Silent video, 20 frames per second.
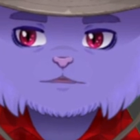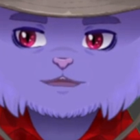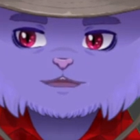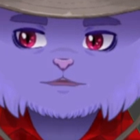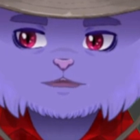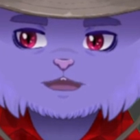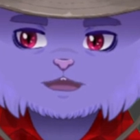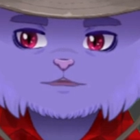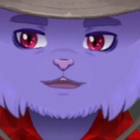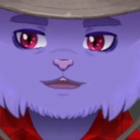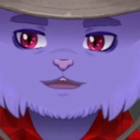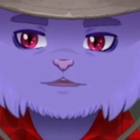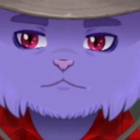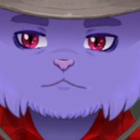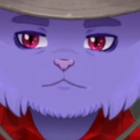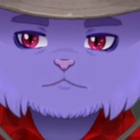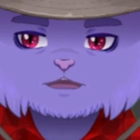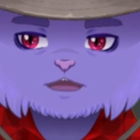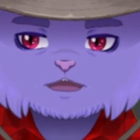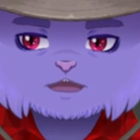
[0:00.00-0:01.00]
thing
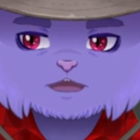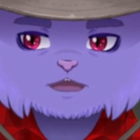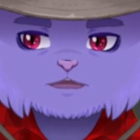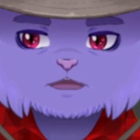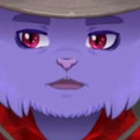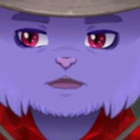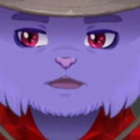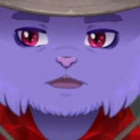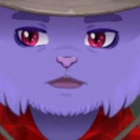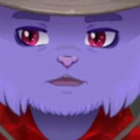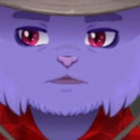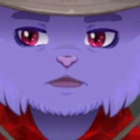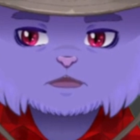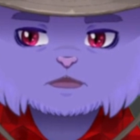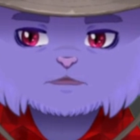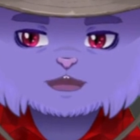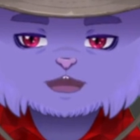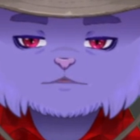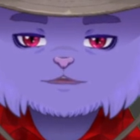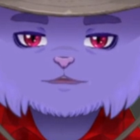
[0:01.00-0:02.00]
that I have to worry
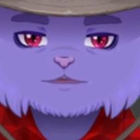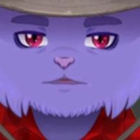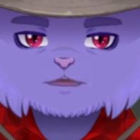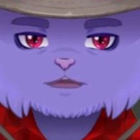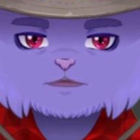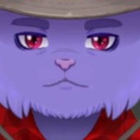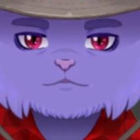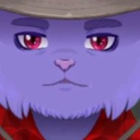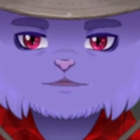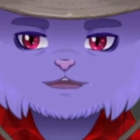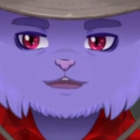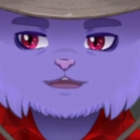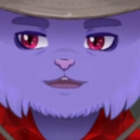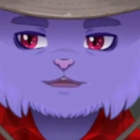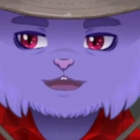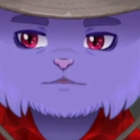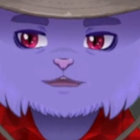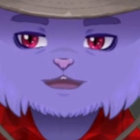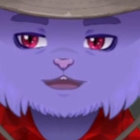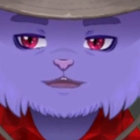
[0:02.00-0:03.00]
about. Of course it's on,
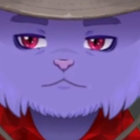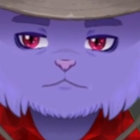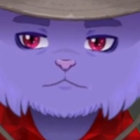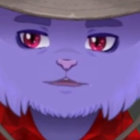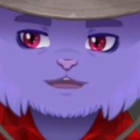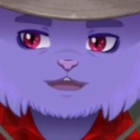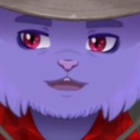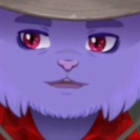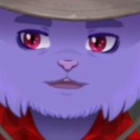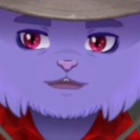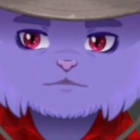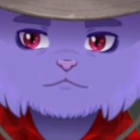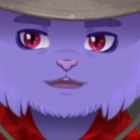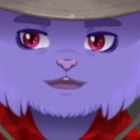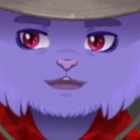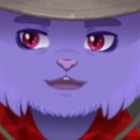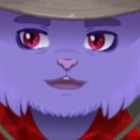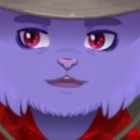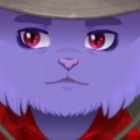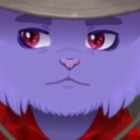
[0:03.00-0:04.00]
because I remember
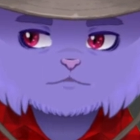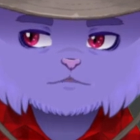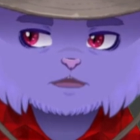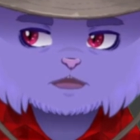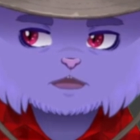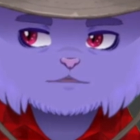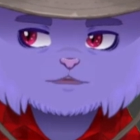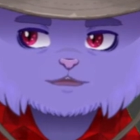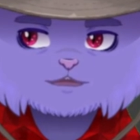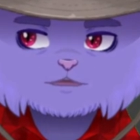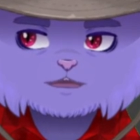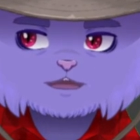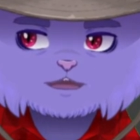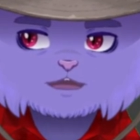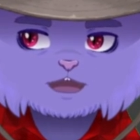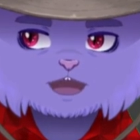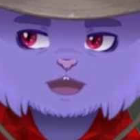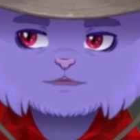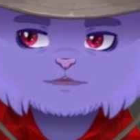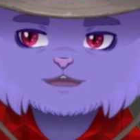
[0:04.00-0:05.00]
one day
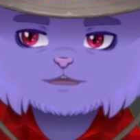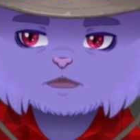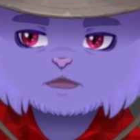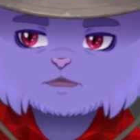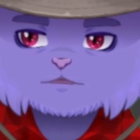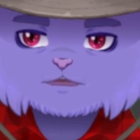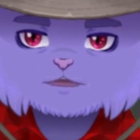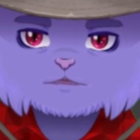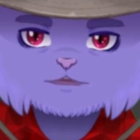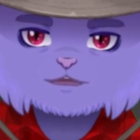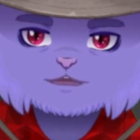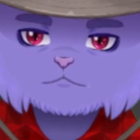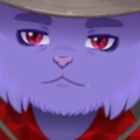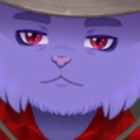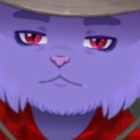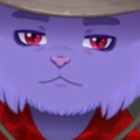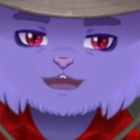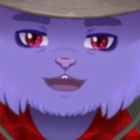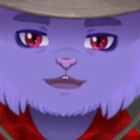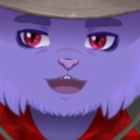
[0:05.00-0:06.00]
going through and just turning
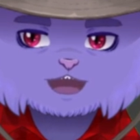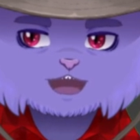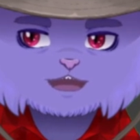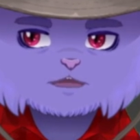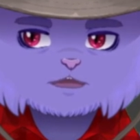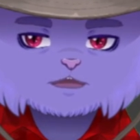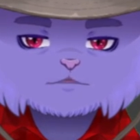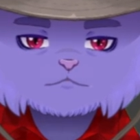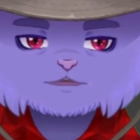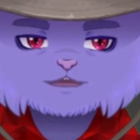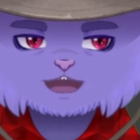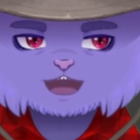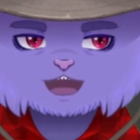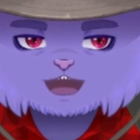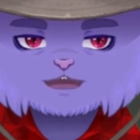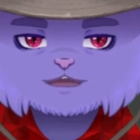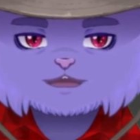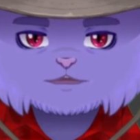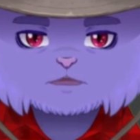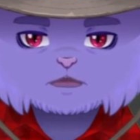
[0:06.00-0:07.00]
that on
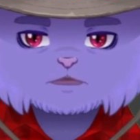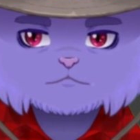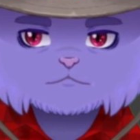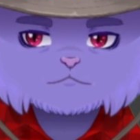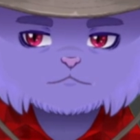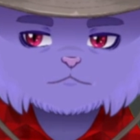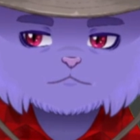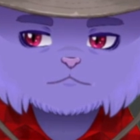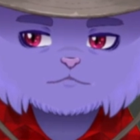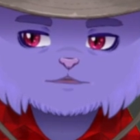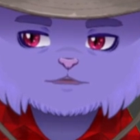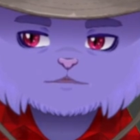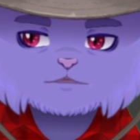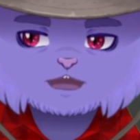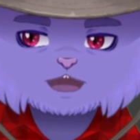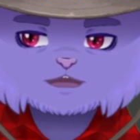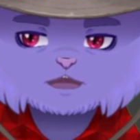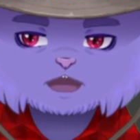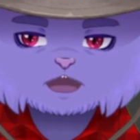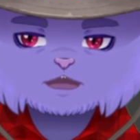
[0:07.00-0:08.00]
everything.
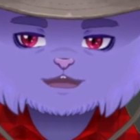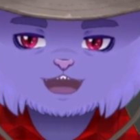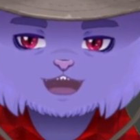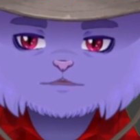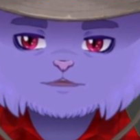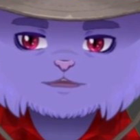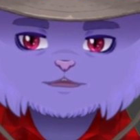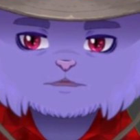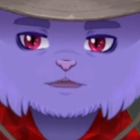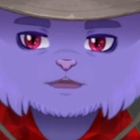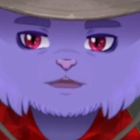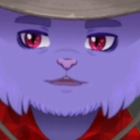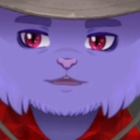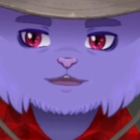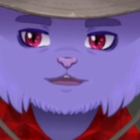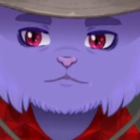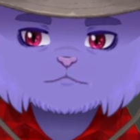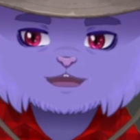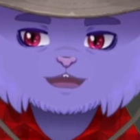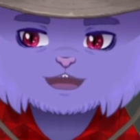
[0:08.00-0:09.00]
So, of course it's
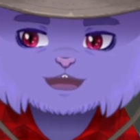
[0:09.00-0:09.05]
on.